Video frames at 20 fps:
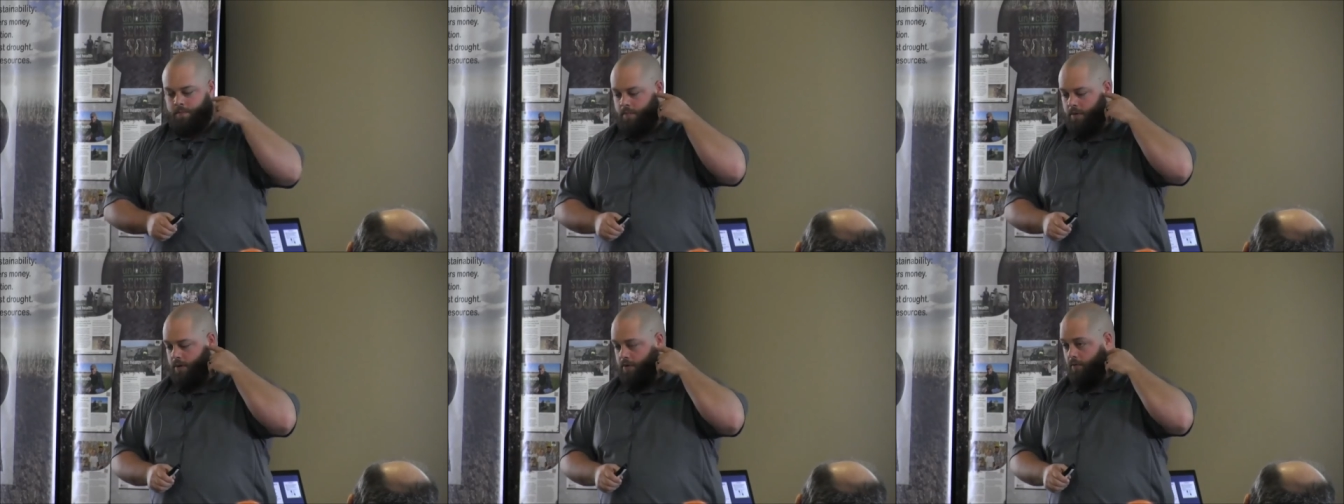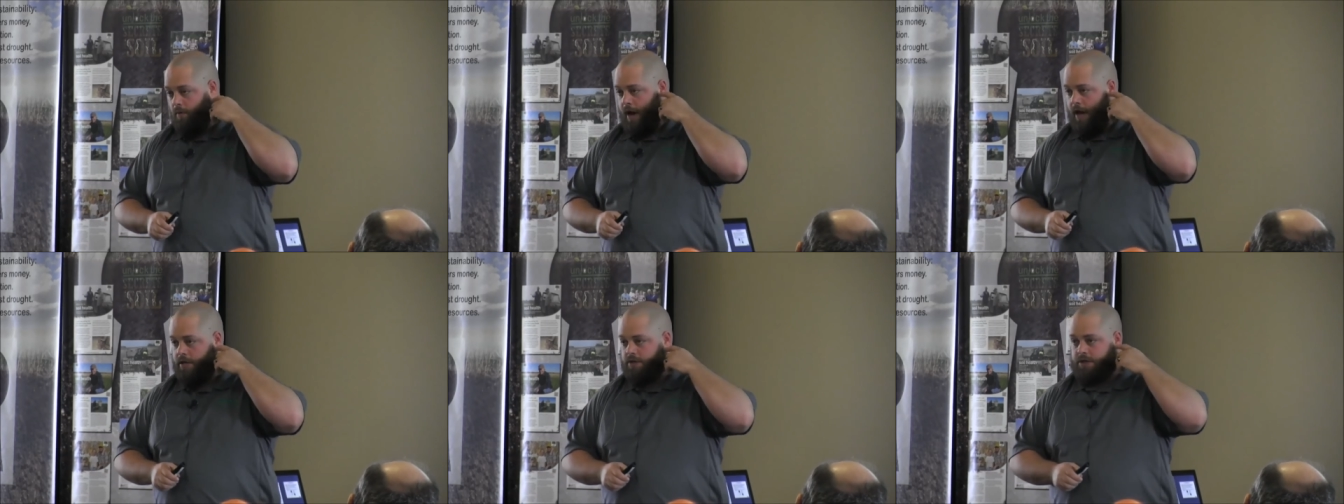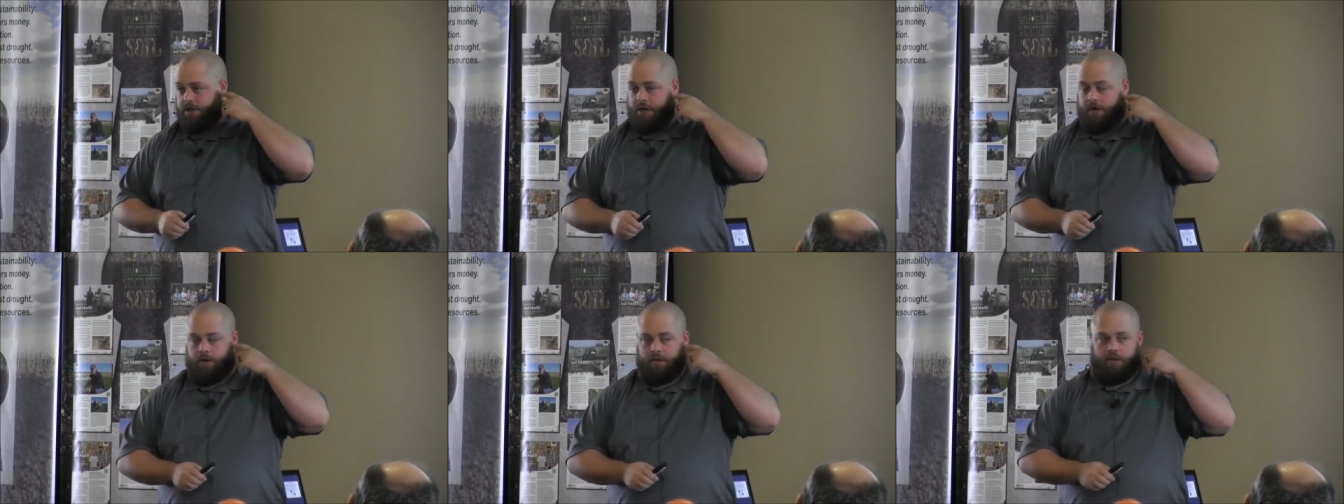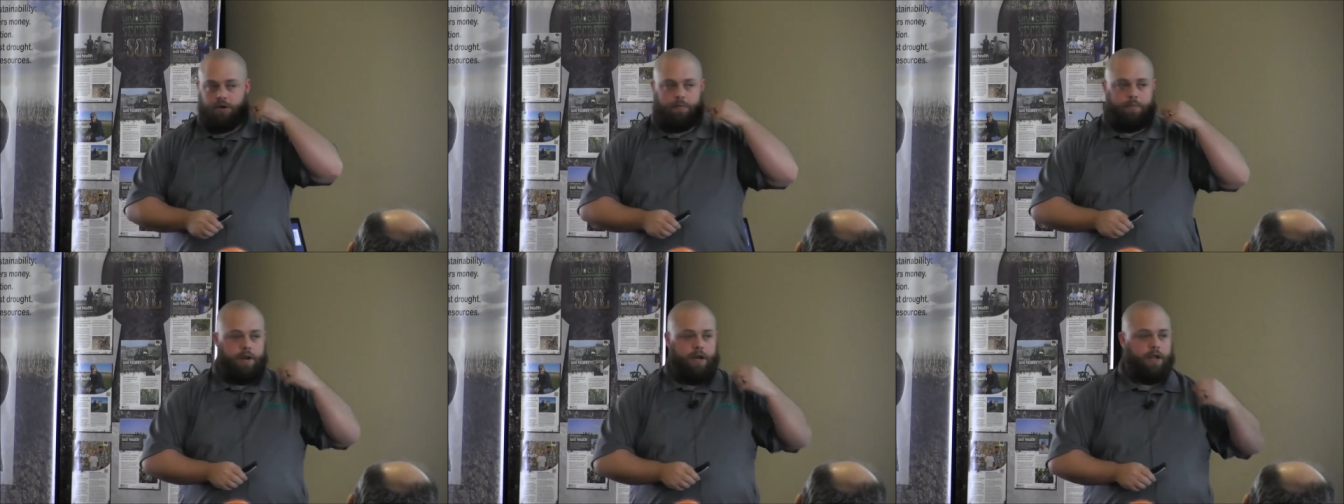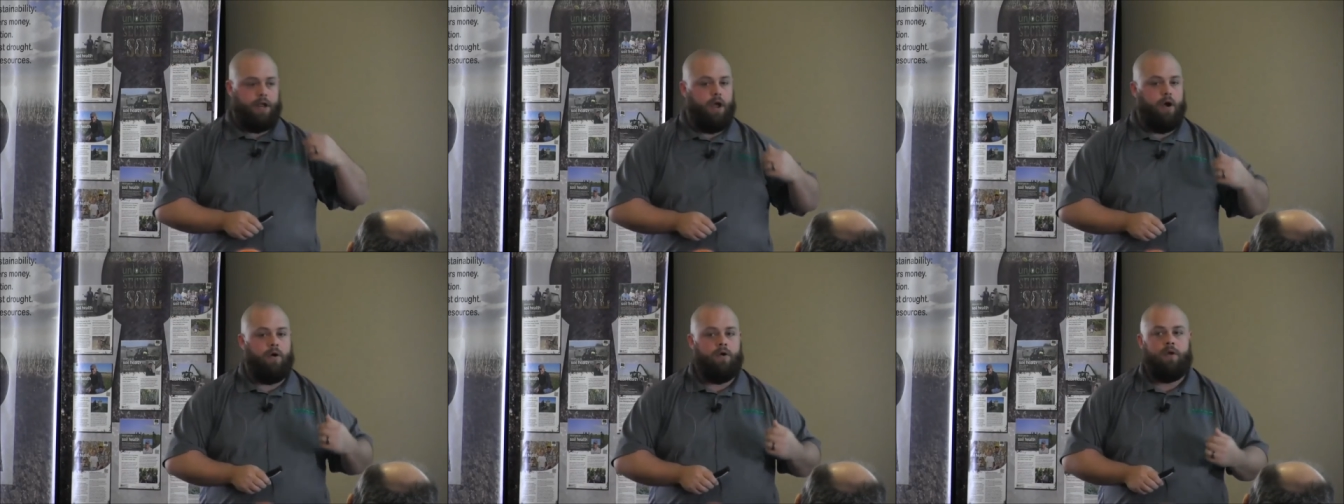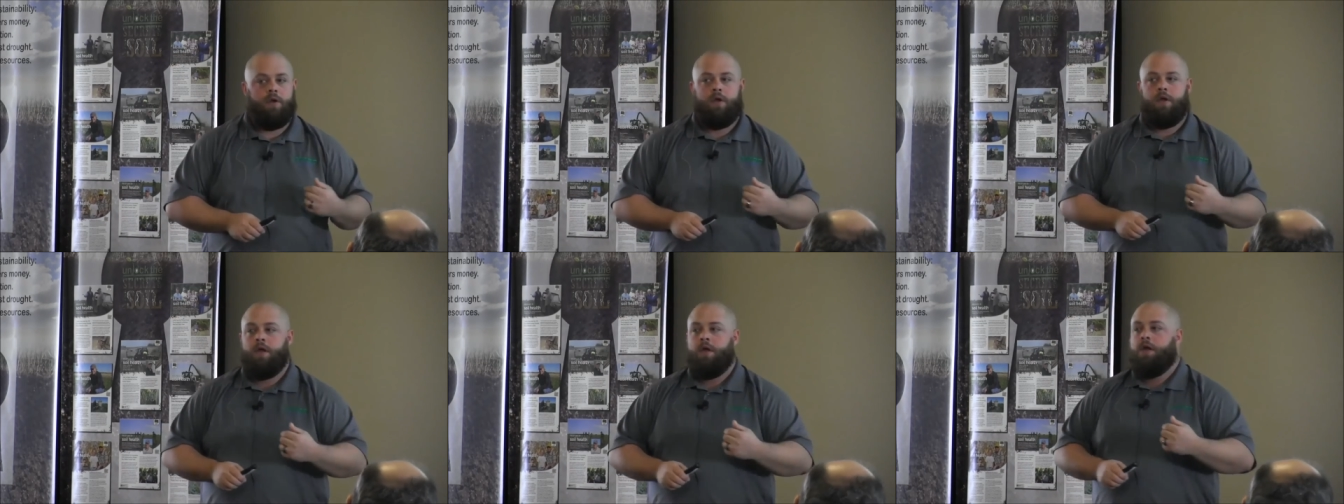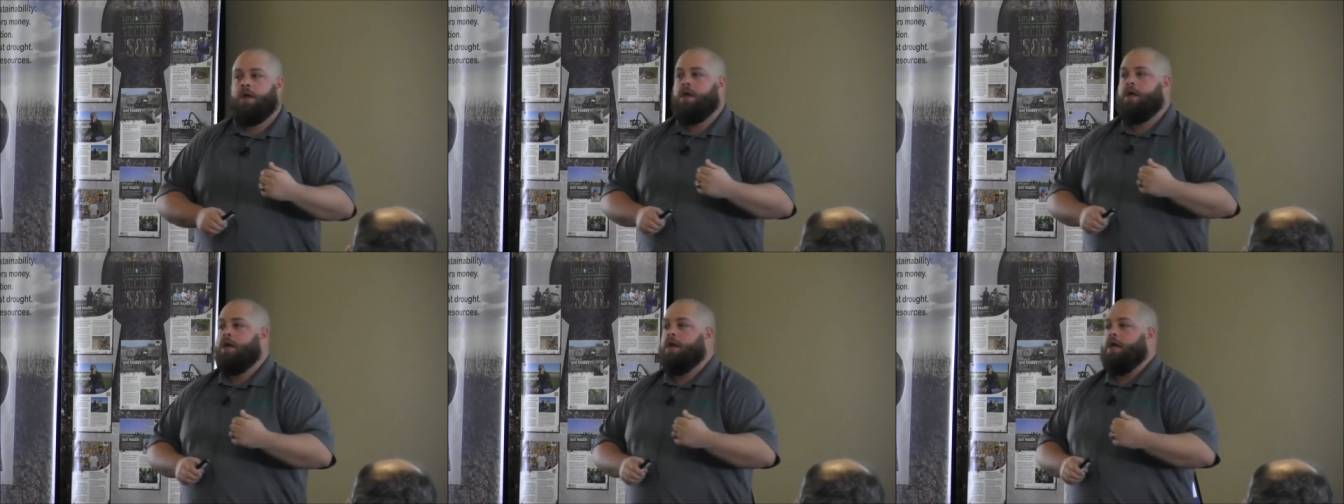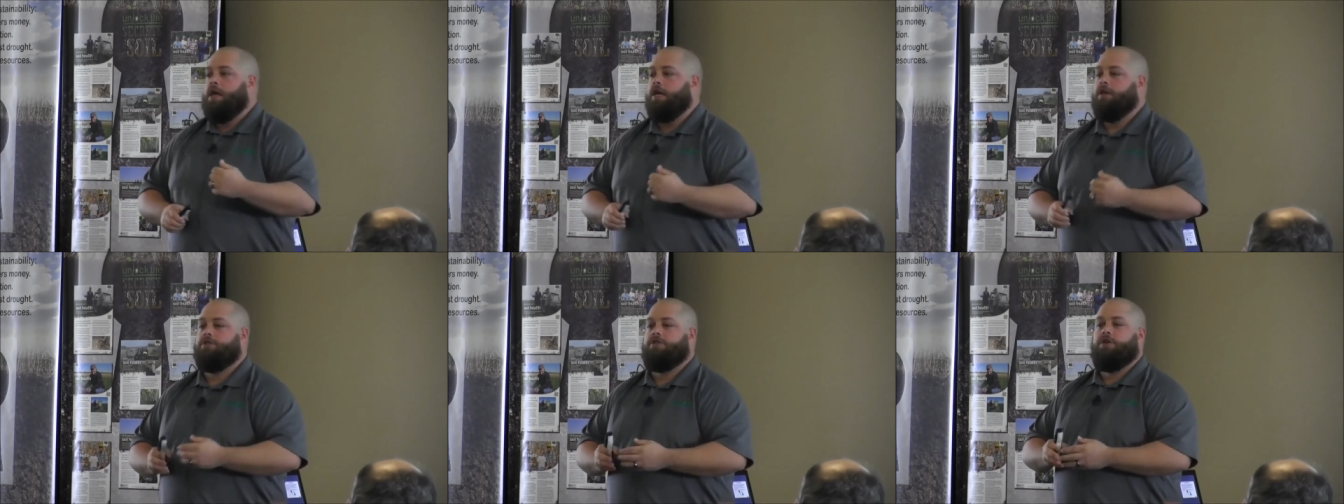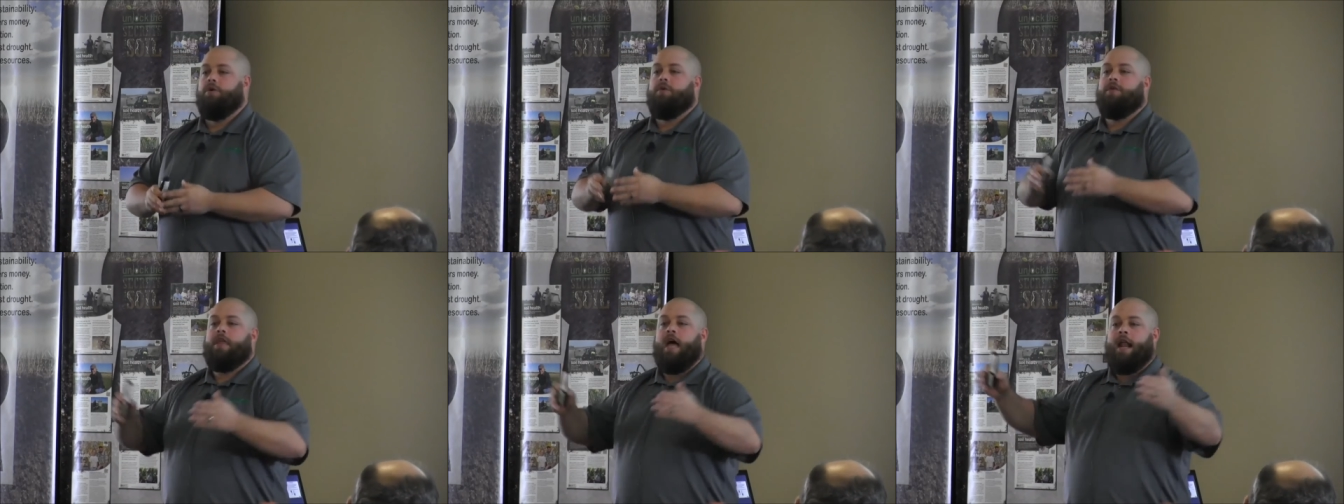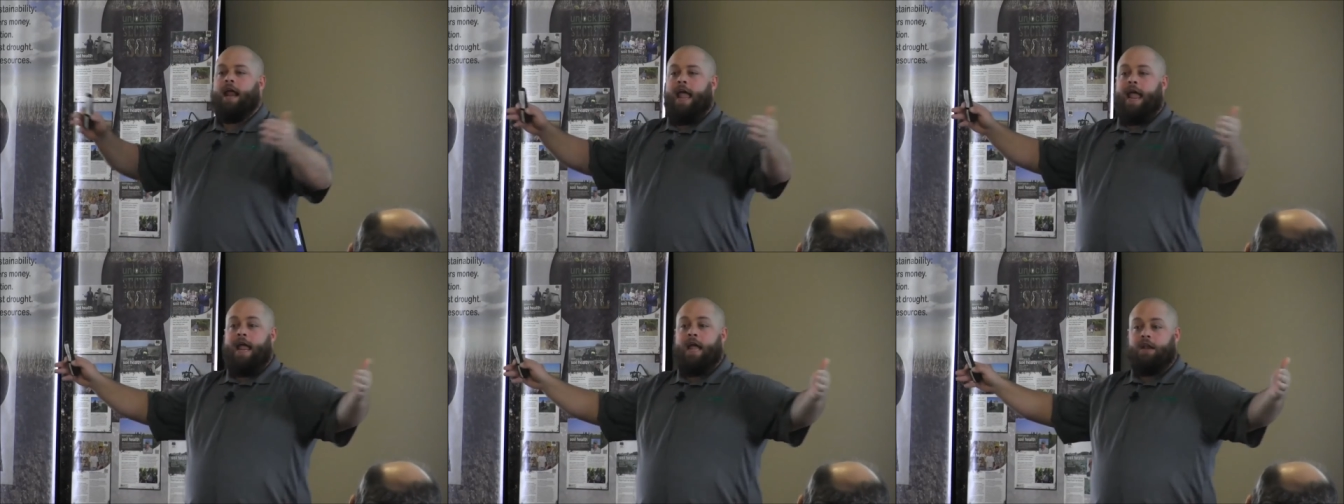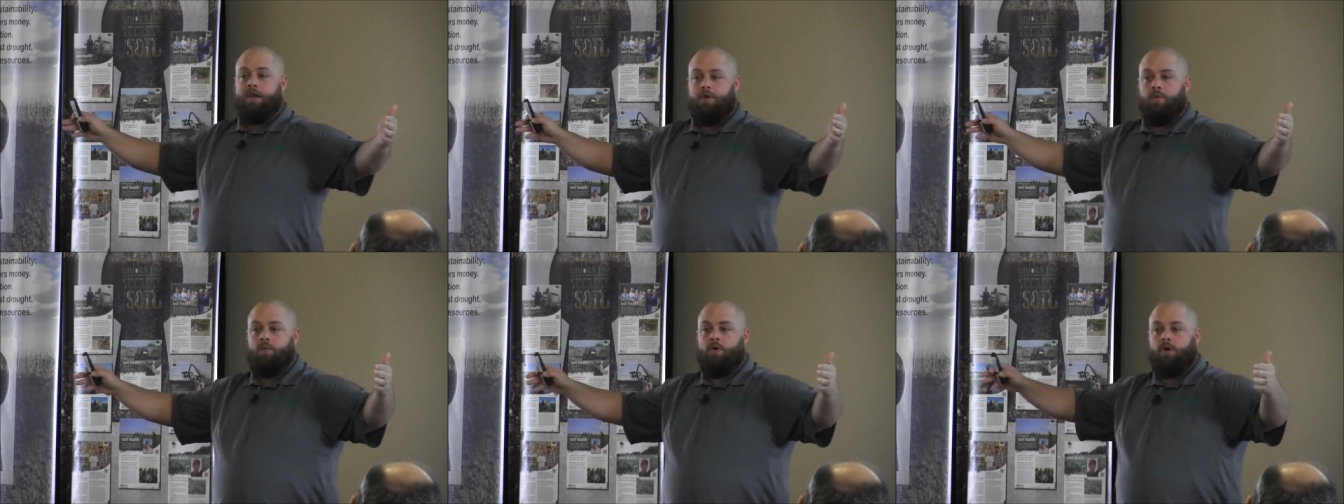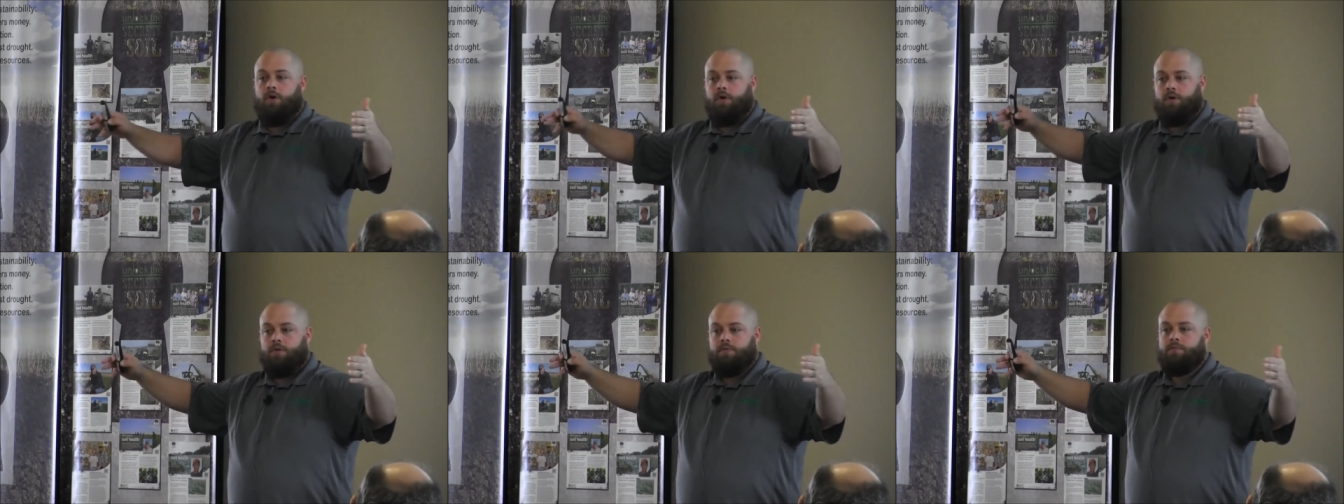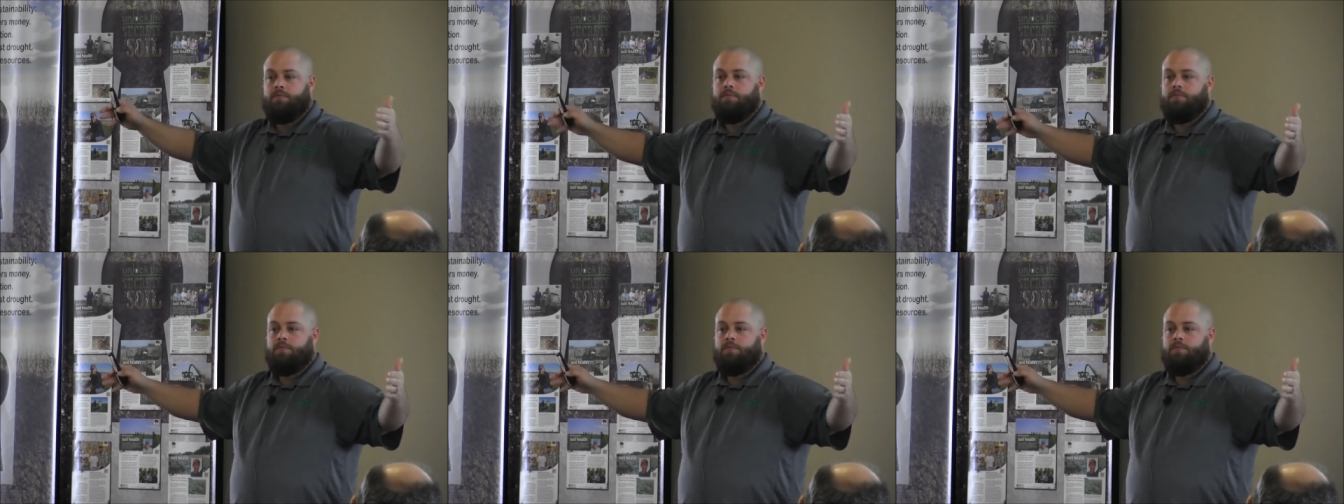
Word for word: or ranch here a little bit ago. He's doing that annual